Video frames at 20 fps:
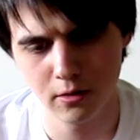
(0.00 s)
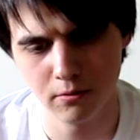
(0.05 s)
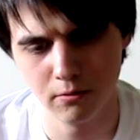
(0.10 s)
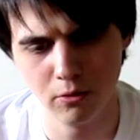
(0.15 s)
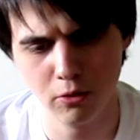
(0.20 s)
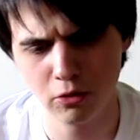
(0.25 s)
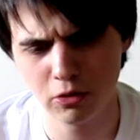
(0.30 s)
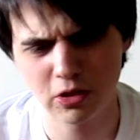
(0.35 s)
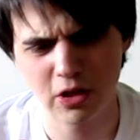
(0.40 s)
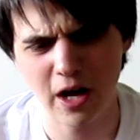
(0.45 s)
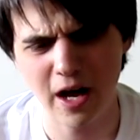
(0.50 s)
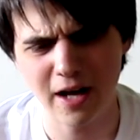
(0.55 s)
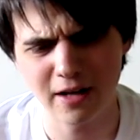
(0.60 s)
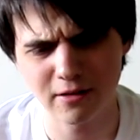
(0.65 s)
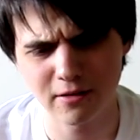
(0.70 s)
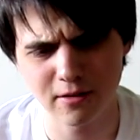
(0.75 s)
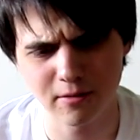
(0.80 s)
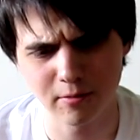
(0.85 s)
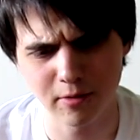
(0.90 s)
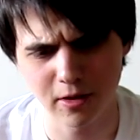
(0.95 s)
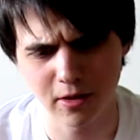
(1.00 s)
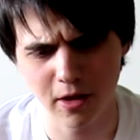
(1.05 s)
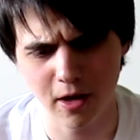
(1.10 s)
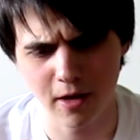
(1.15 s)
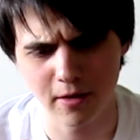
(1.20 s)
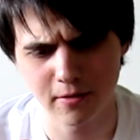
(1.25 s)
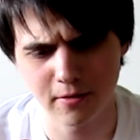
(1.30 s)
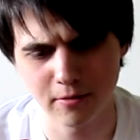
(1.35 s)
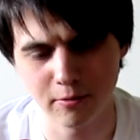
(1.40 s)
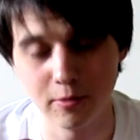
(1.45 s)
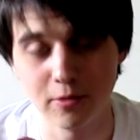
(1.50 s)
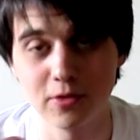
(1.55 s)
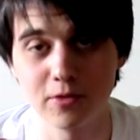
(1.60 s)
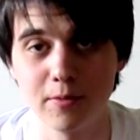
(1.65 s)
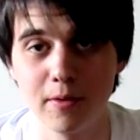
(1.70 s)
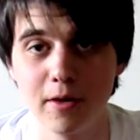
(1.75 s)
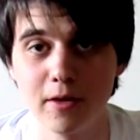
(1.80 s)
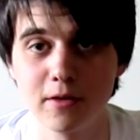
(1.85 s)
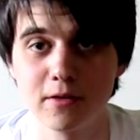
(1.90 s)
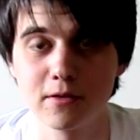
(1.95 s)
Mourgat, something like that, which
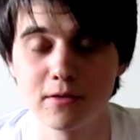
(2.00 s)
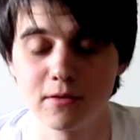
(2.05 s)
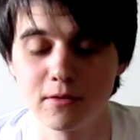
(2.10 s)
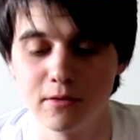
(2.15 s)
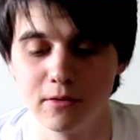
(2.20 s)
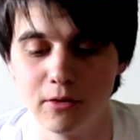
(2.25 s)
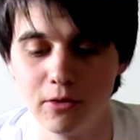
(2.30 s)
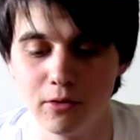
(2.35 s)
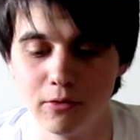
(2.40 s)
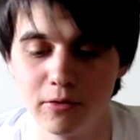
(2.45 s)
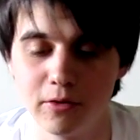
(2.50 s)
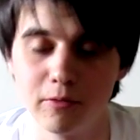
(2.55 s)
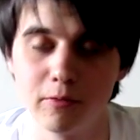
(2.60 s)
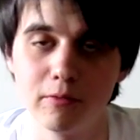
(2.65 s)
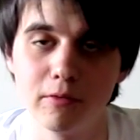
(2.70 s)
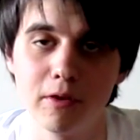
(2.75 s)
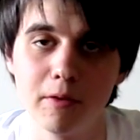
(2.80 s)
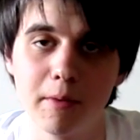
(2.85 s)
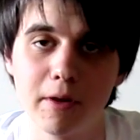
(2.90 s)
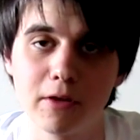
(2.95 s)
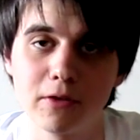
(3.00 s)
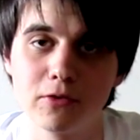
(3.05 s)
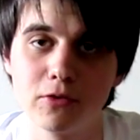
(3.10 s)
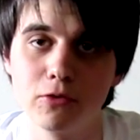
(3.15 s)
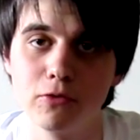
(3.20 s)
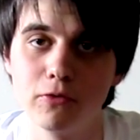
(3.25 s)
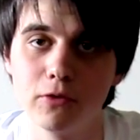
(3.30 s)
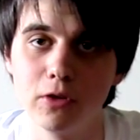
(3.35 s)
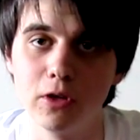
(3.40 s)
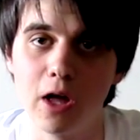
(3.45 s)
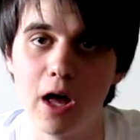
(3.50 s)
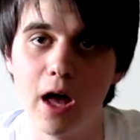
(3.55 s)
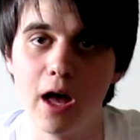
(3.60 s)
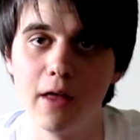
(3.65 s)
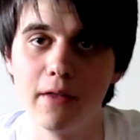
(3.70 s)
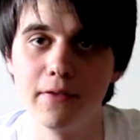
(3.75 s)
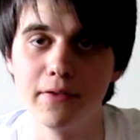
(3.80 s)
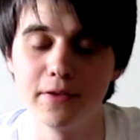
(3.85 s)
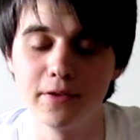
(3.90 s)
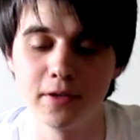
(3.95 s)
makes, they make Duvel
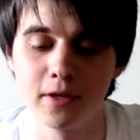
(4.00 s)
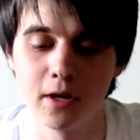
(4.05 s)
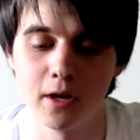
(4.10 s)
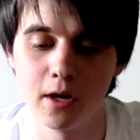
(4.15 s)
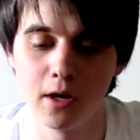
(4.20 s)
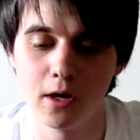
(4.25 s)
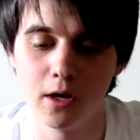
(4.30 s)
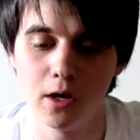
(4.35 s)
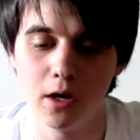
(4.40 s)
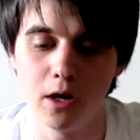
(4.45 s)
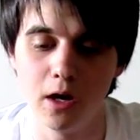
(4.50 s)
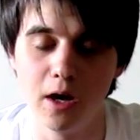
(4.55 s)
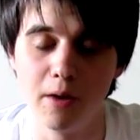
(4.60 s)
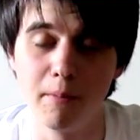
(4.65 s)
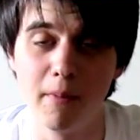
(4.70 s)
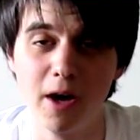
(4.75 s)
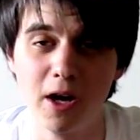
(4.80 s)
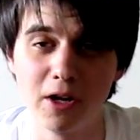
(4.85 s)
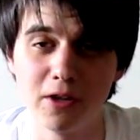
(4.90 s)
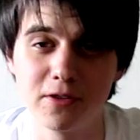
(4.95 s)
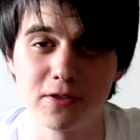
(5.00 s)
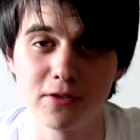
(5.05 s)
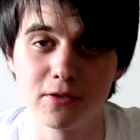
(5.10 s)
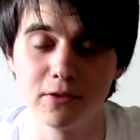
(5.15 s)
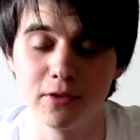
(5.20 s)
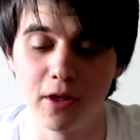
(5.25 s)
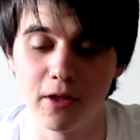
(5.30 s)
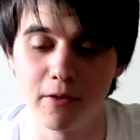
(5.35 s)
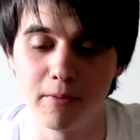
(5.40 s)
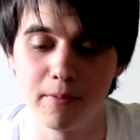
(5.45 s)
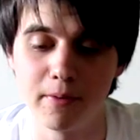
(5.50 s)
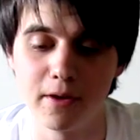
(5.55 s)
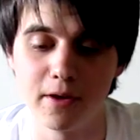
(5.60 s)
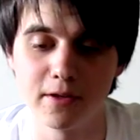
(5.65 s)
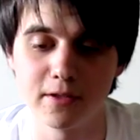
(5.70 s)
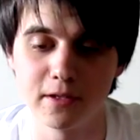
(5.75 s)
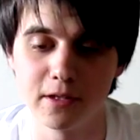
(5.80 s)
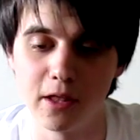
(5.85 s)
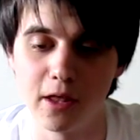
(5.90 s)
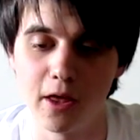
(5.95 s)
and Maritsu and other
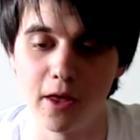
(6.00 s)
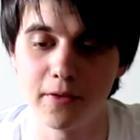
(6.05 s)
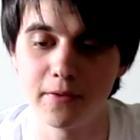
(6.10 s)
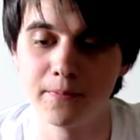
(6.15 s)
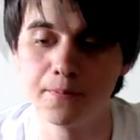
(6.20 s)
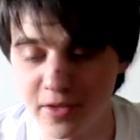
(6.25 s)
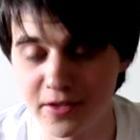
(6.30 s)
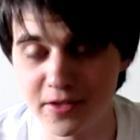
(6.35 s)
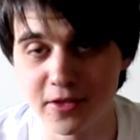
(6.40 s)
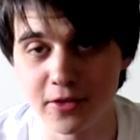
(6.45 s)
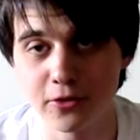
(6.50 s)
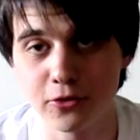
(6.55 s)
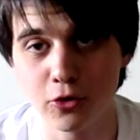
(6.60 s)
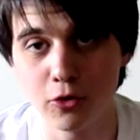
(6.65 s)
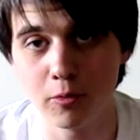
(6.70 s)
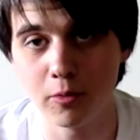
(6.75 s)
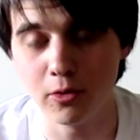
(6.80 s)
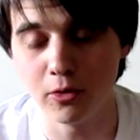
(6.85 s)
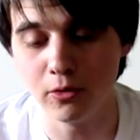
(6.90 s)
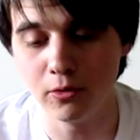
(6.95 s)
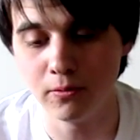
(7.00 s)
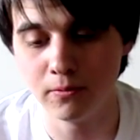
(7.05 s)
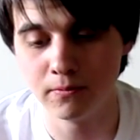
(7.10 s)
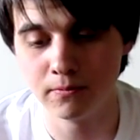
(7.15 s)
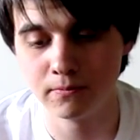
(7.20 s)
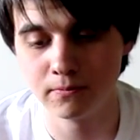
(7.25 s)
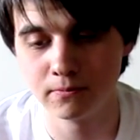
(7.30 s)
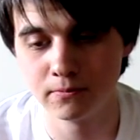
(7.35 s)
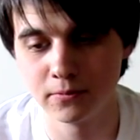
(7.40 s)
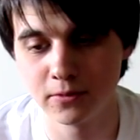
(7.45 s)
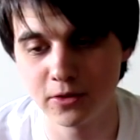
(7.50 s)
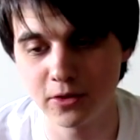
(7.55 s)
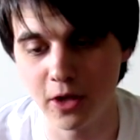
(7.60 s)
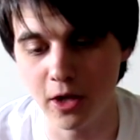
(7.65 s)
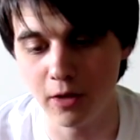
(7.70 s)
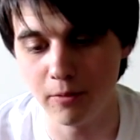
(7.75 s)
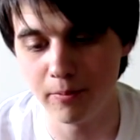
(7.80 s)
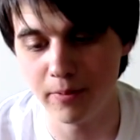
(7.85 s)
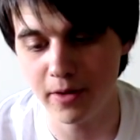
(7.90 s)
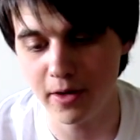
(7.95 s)
beers like that. It's a double
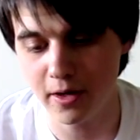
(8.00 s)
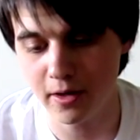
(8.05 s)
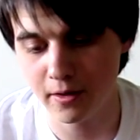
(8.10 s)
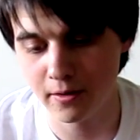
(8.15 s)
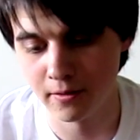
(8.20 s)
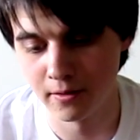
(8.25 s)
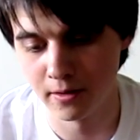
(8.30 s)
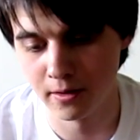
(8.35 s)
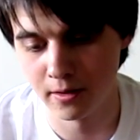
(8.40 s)
style beer,